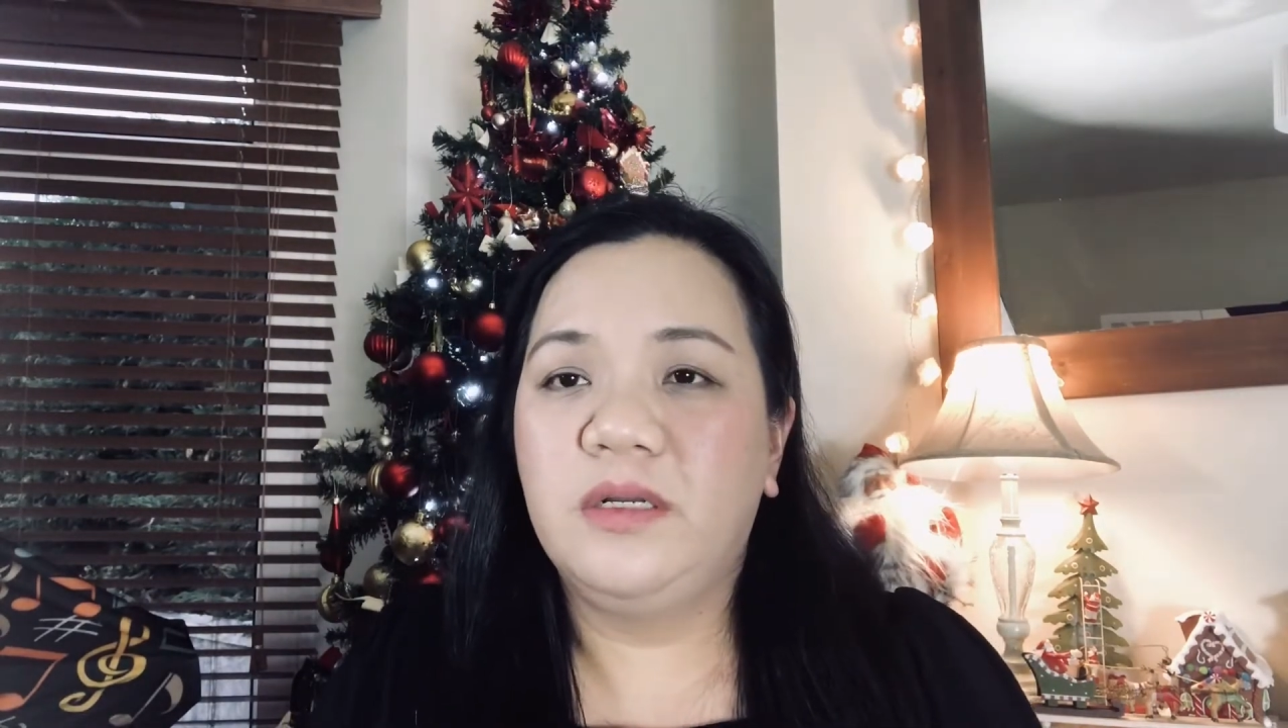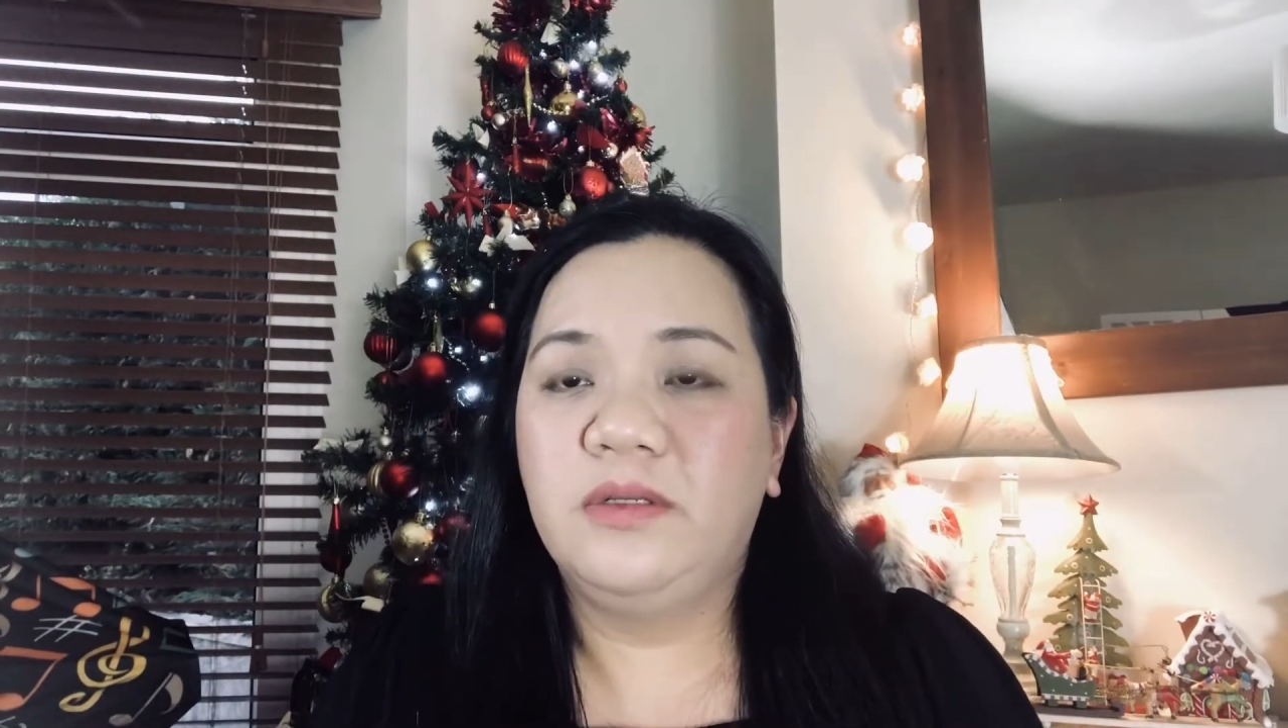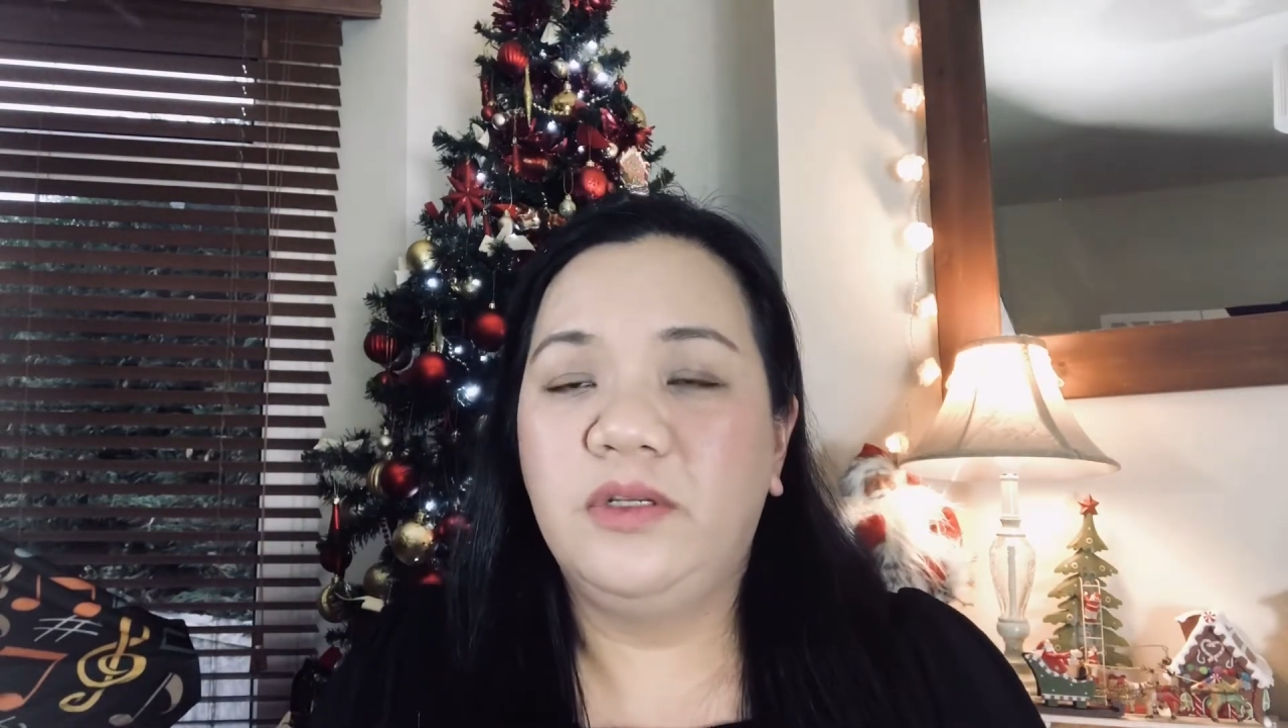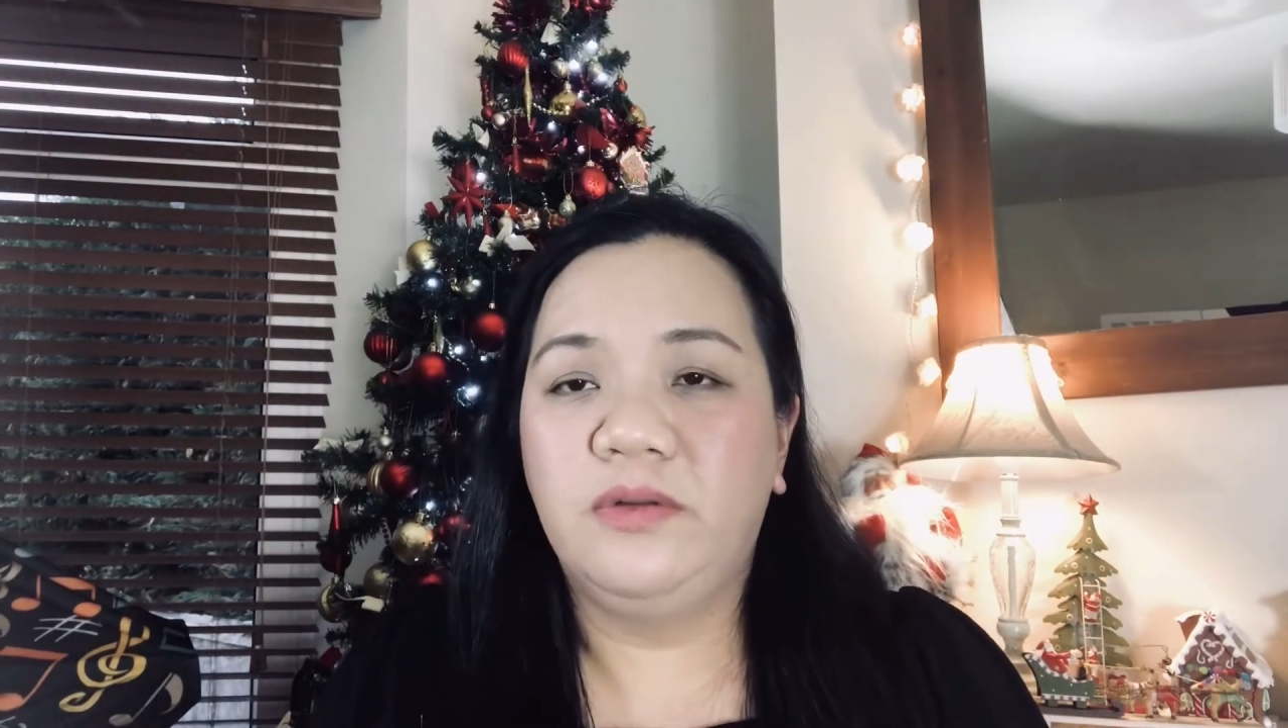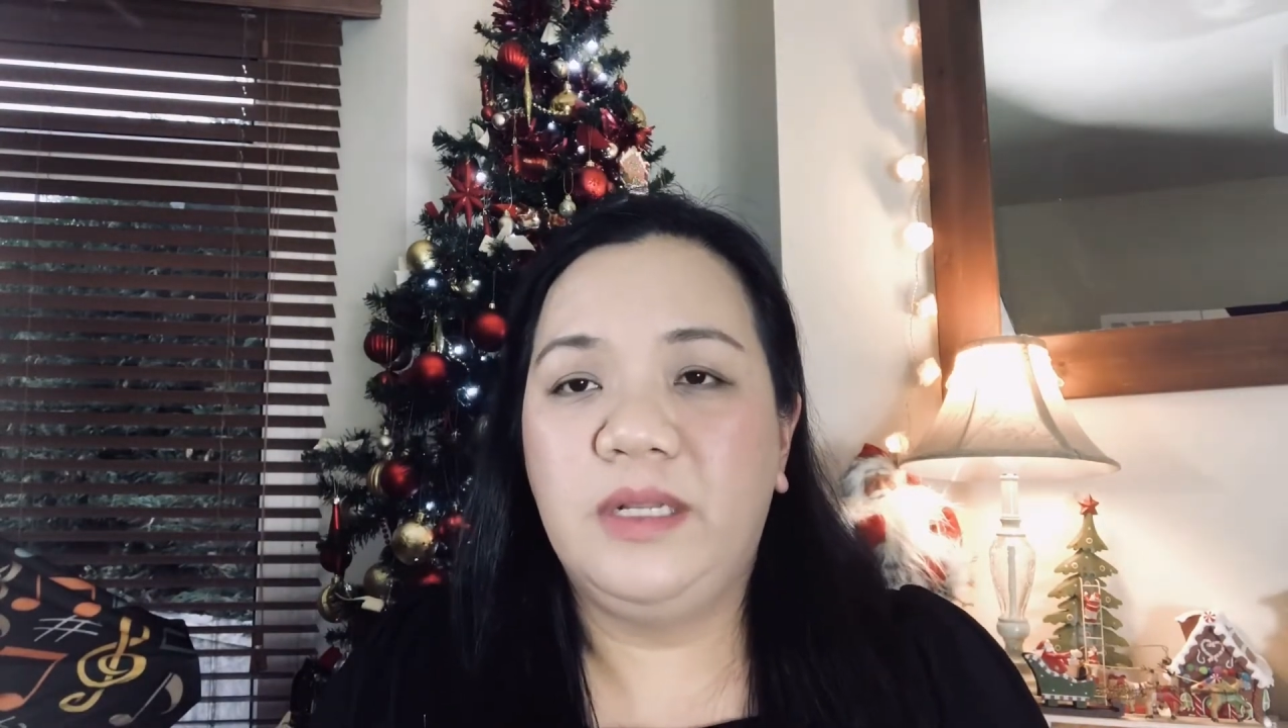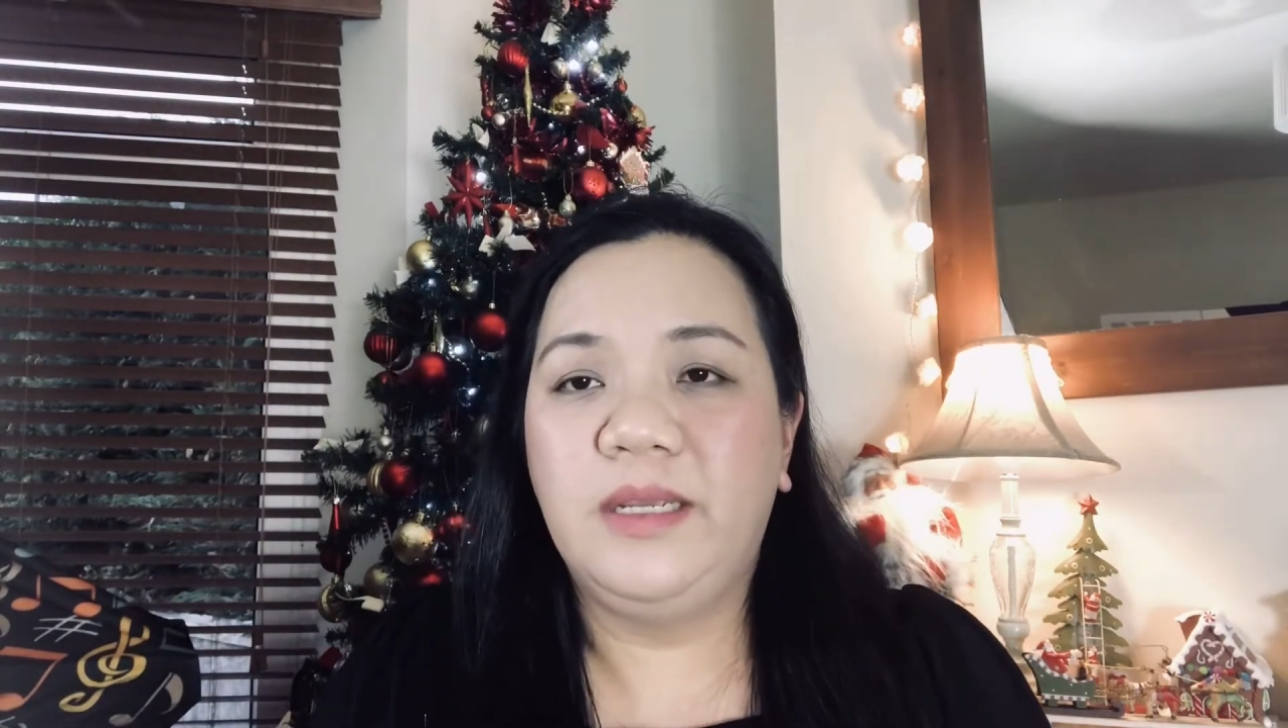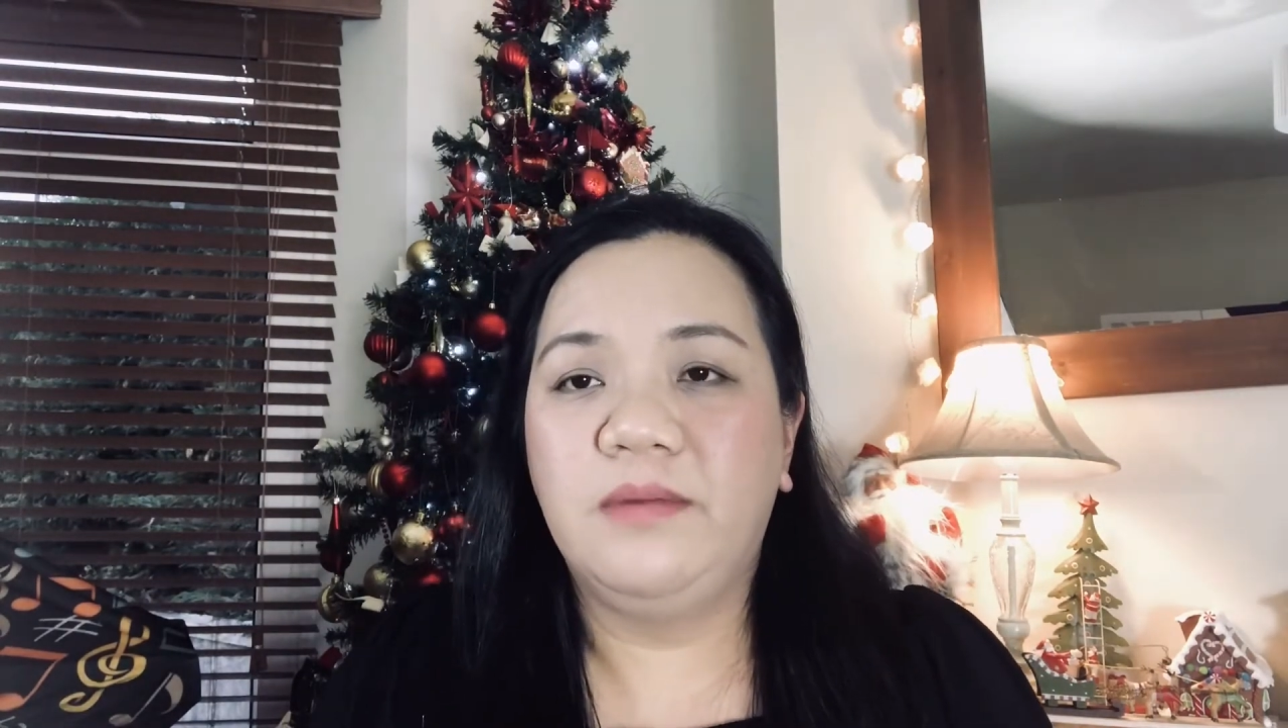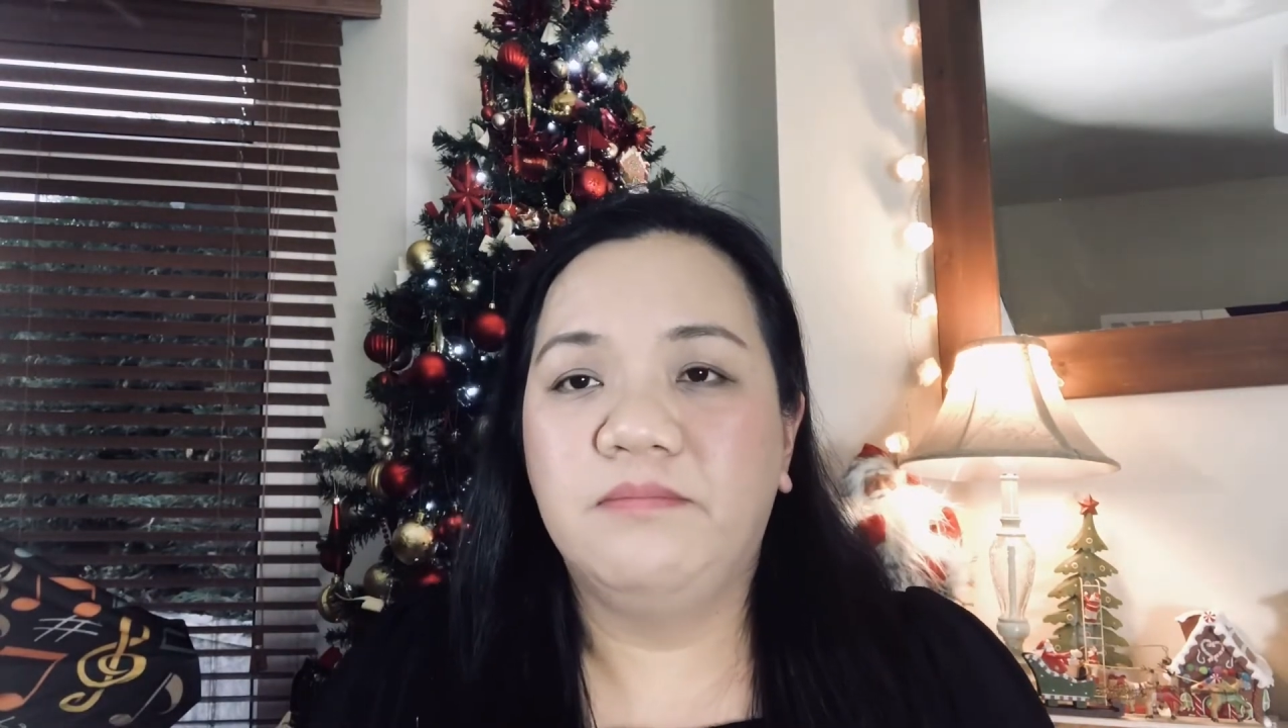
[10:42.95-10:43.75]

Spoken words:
like